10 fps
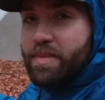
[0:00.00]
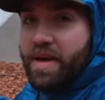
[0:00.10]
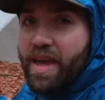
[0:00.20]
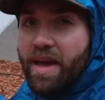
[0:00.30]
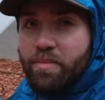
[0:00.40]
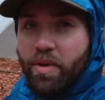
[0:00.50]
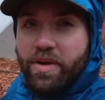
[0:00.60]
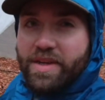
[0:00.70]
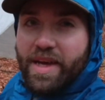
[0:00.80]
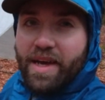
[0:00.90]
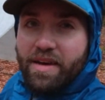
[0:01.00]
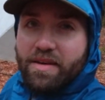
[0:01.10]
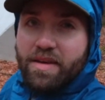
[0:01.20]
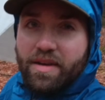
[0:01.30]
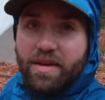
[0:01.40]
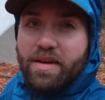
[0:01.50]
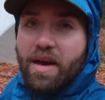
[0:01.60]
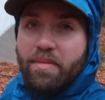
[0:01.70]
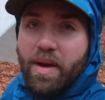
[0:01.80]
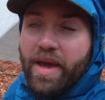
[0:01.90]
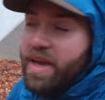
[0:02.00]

of my camp broken down. Got my